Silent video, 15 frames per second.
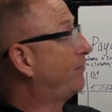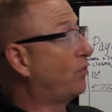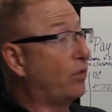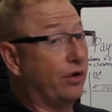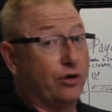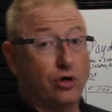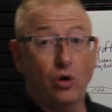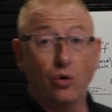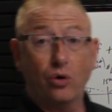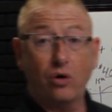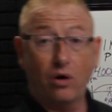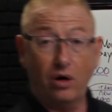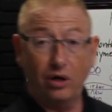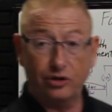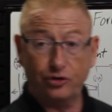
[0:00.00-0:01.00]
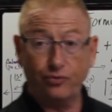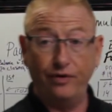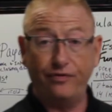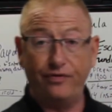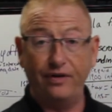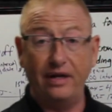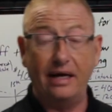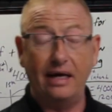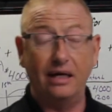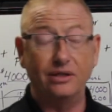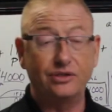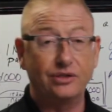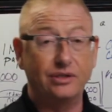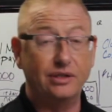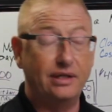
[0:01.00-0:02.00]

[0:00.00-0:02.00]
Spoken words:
for a no-cost refinance.